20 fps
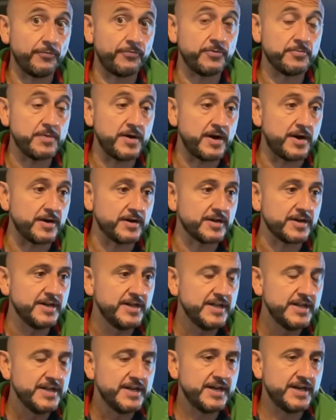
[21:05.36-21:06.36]
the mark
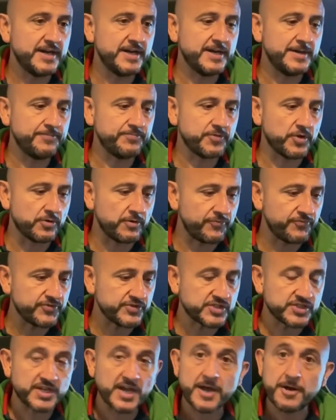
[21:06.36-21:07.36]
or off the
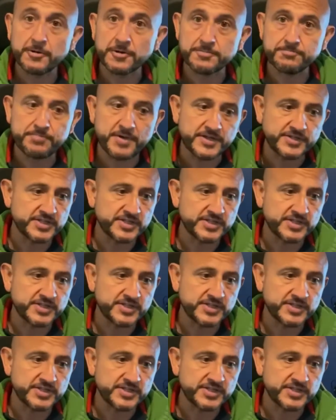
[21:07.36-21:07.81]
scale compared